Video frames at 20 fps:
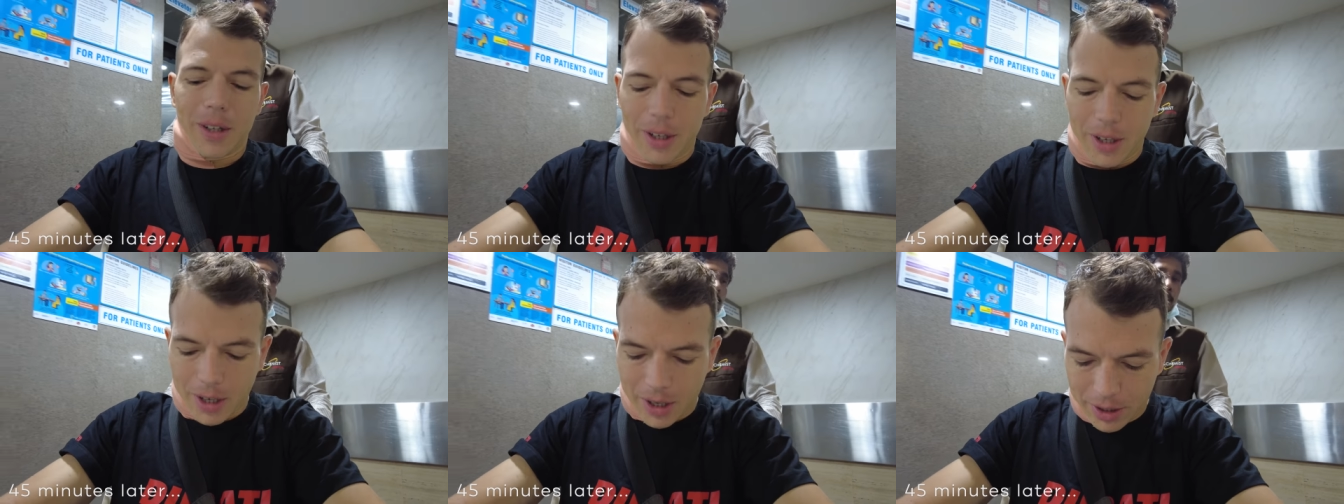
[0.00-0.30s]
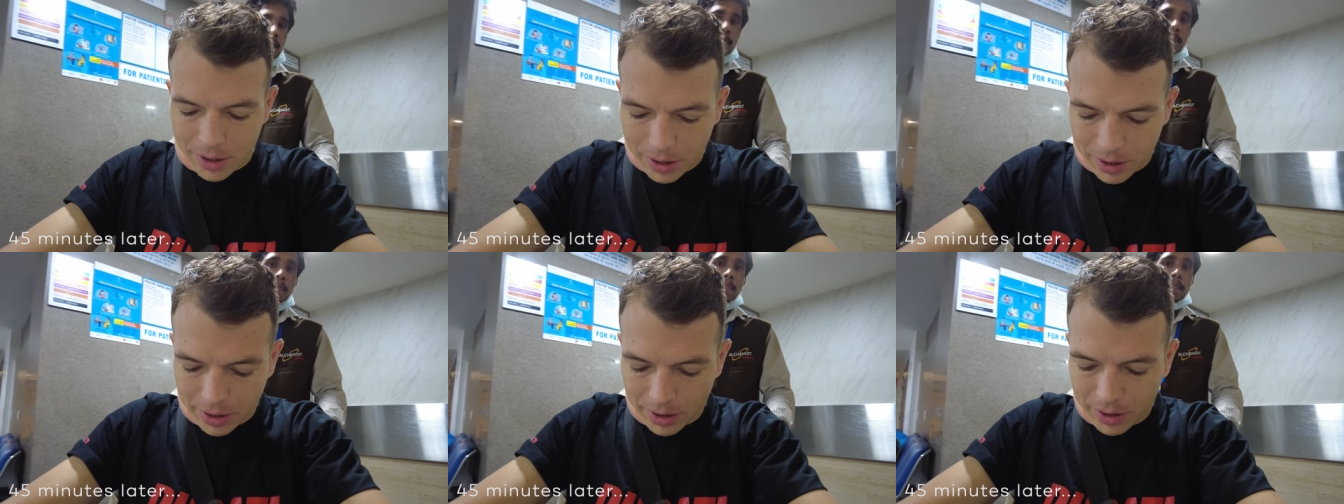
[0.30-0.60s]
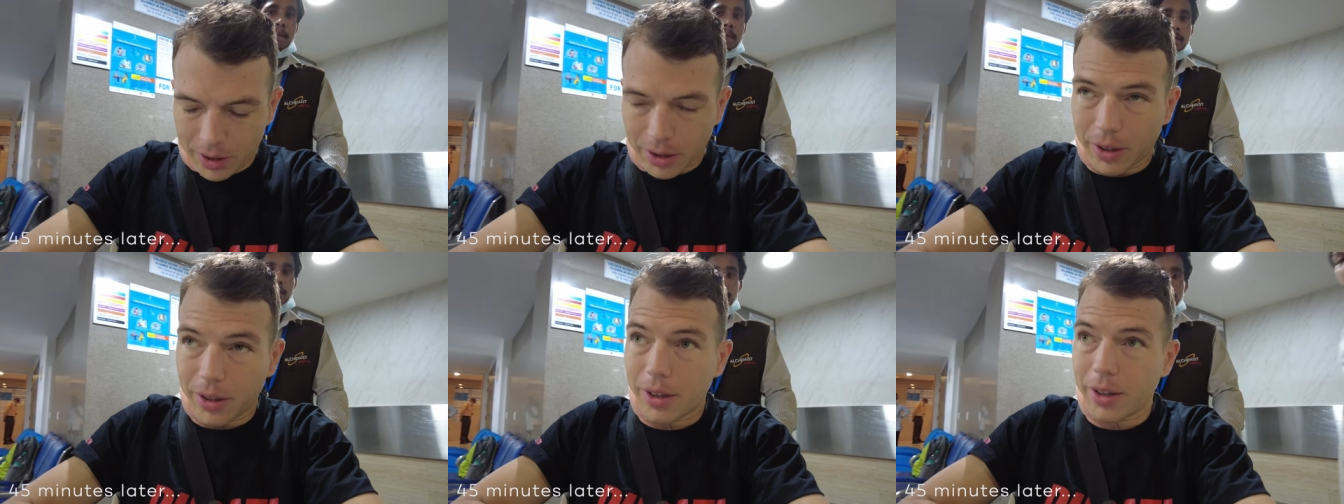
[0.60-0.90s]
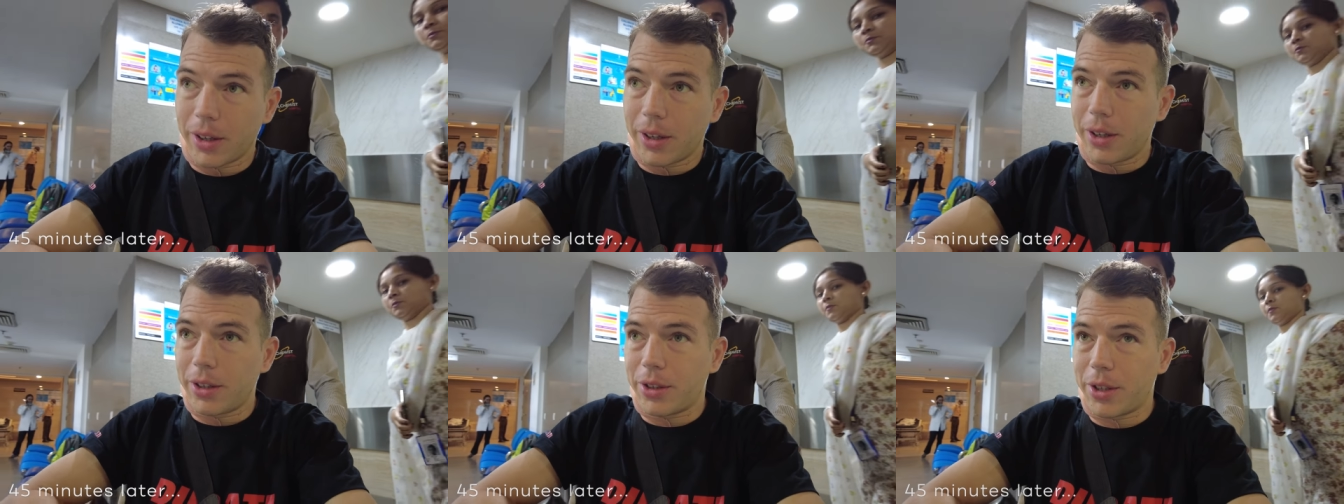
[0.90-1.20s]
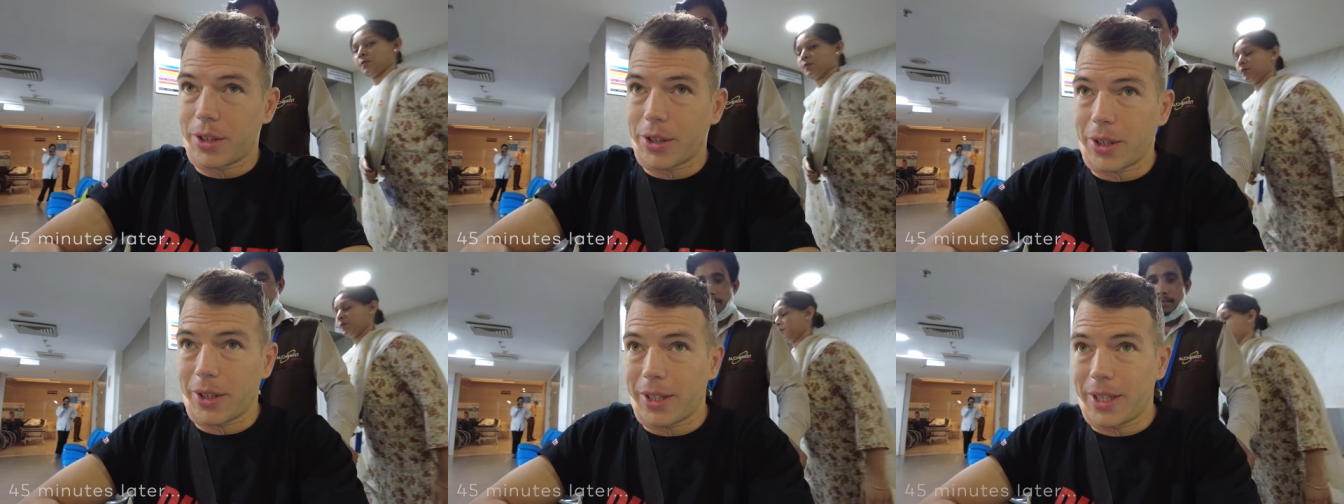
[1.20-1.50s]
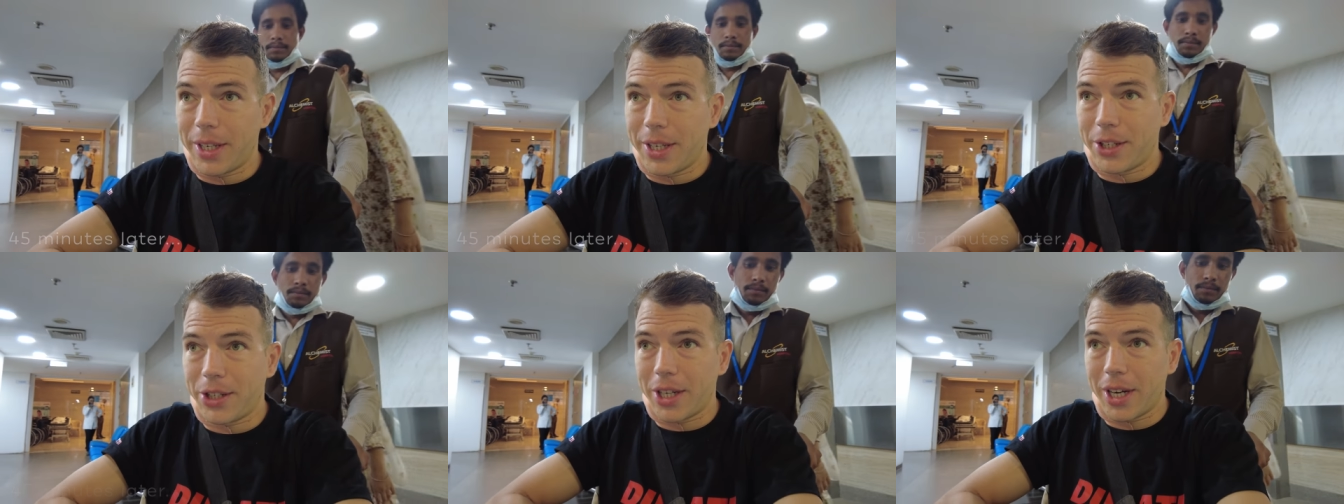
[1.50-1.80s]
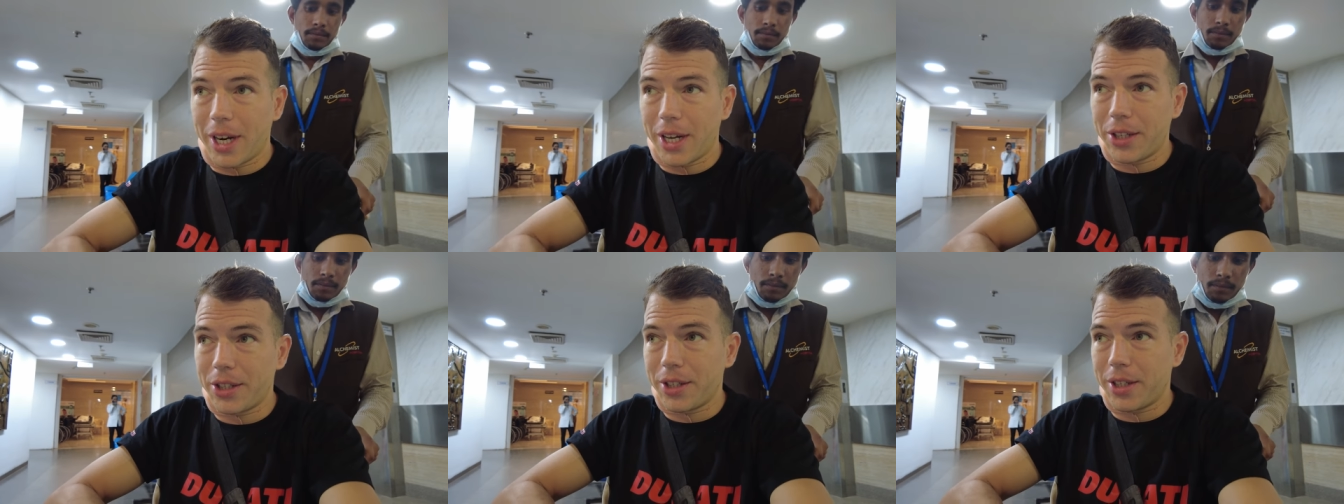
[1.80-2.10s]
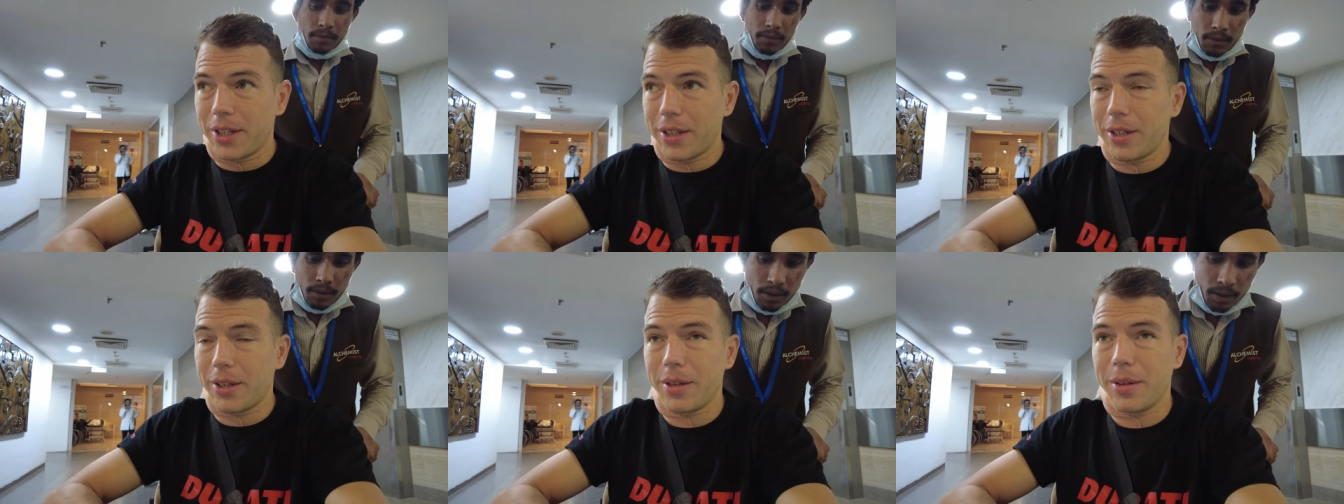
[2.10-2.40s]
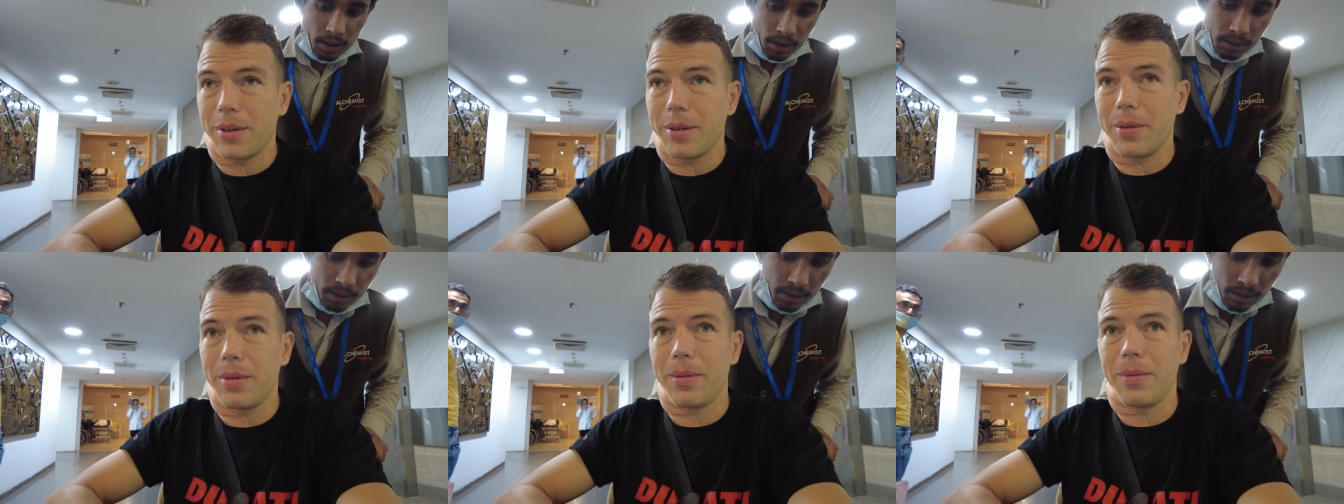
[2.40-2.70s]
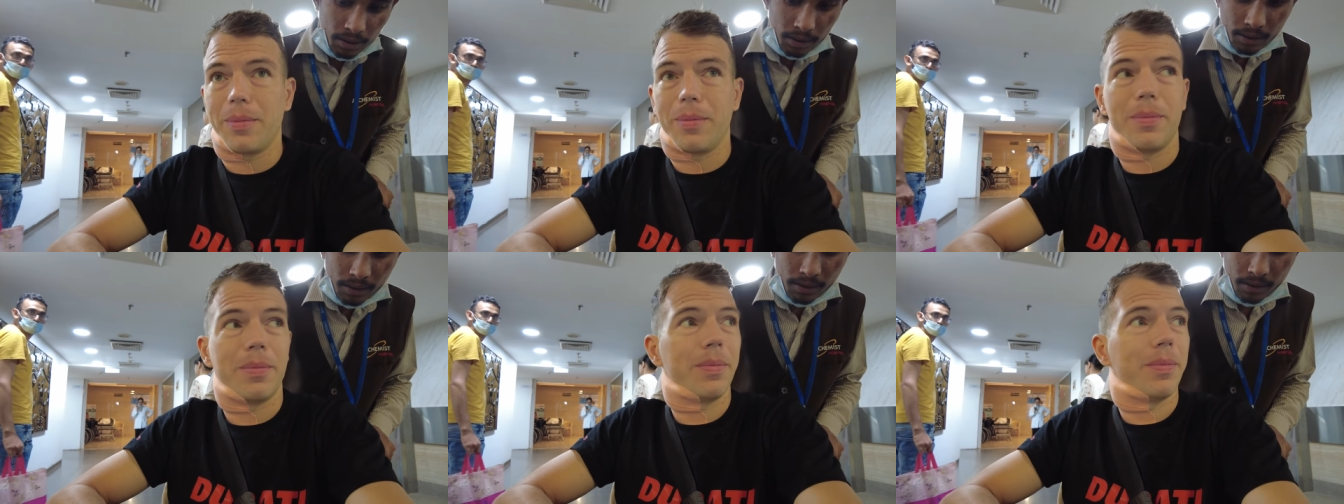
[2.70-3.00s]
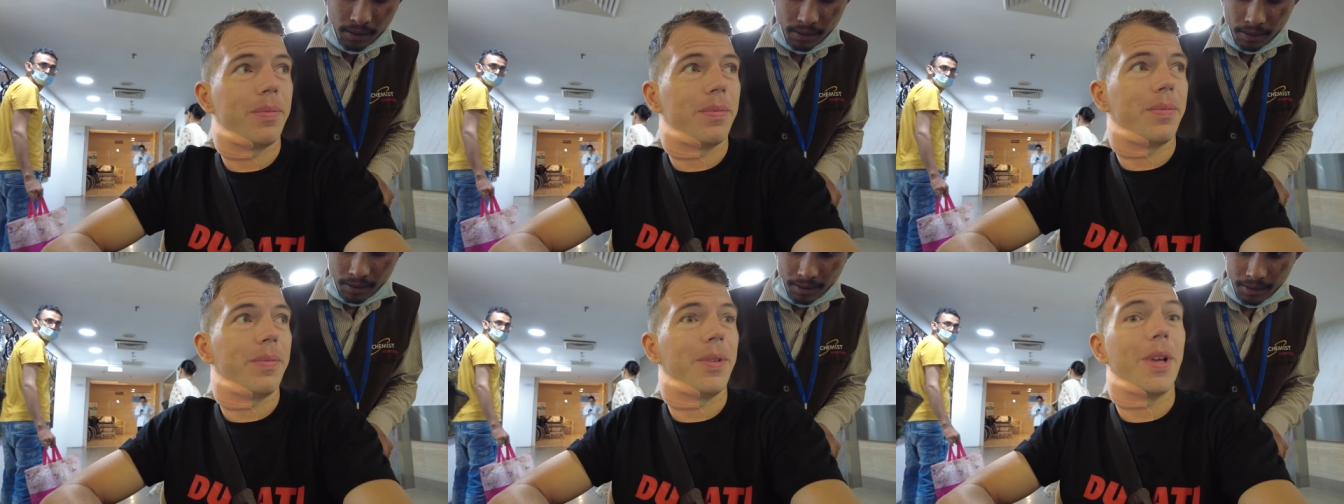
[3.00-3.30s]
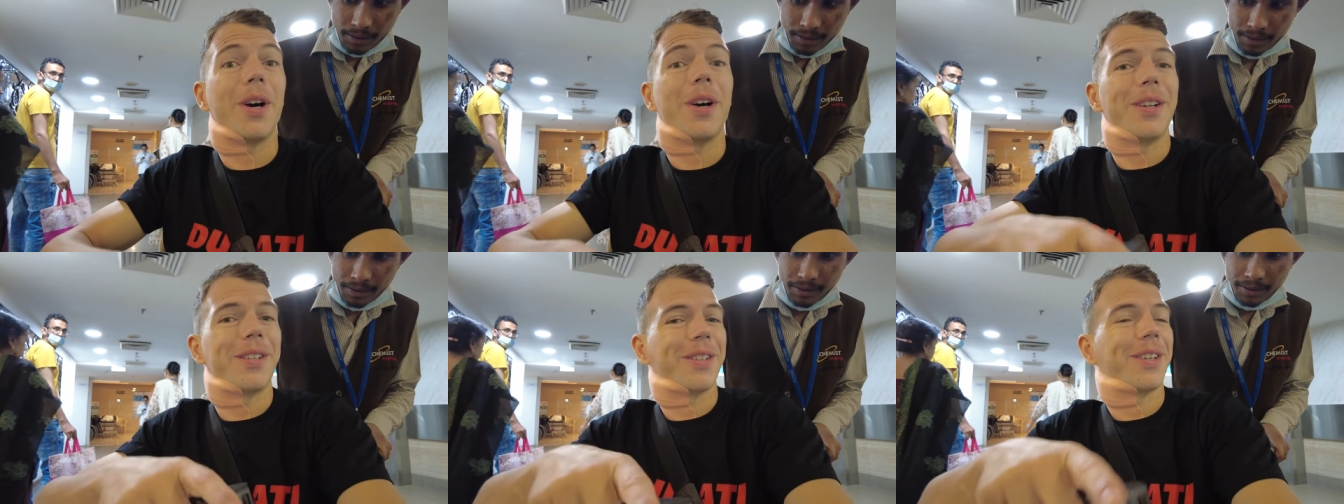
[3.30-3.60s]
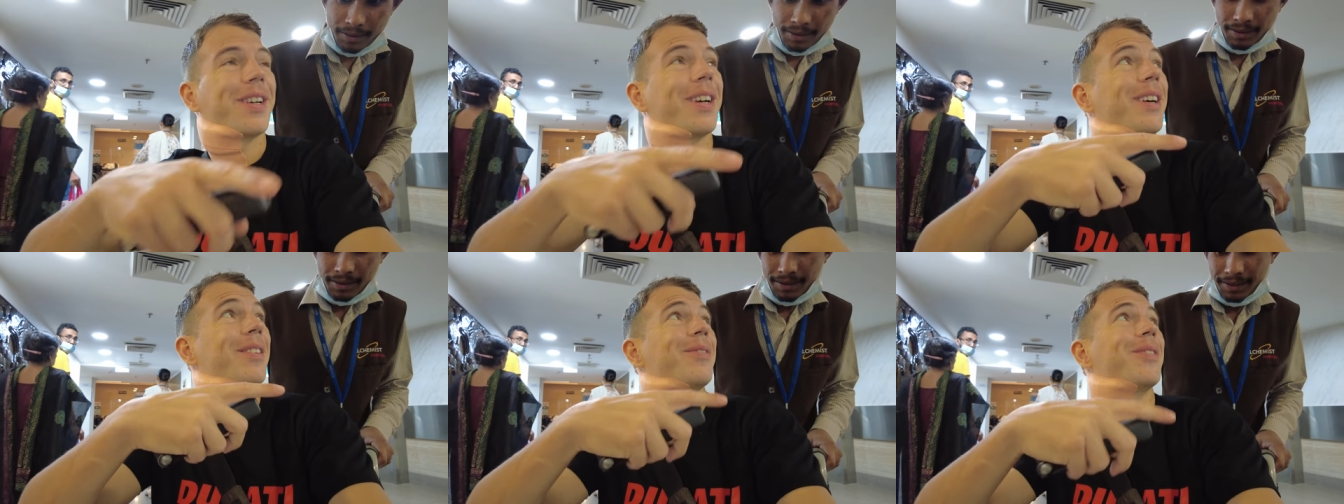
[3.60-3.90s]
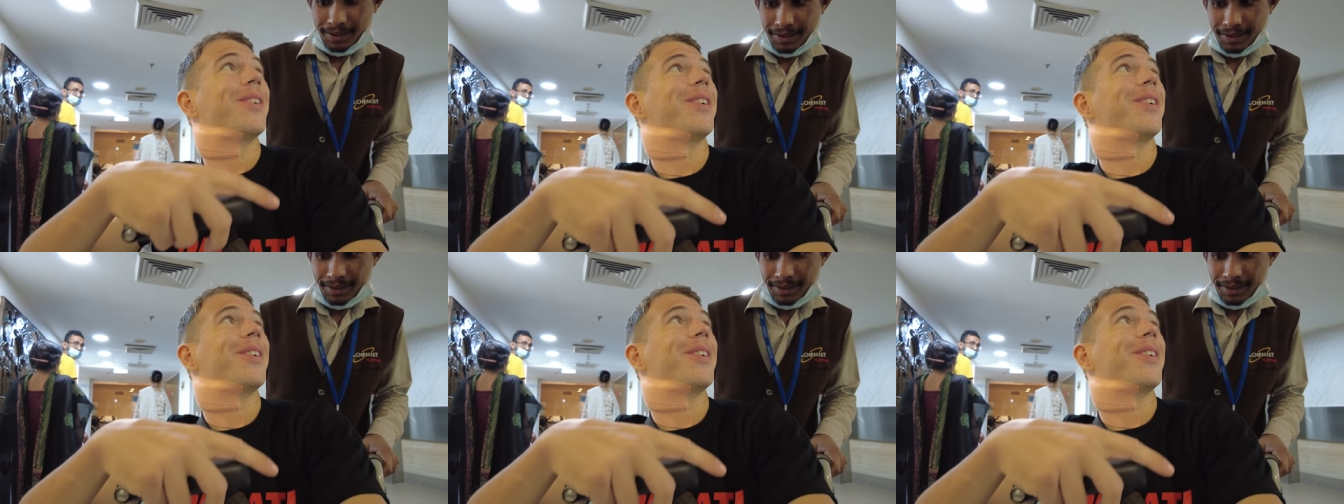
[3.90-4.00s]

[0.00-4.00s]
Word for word: I Yeah, just got just got discharged. No, it's okay. I'm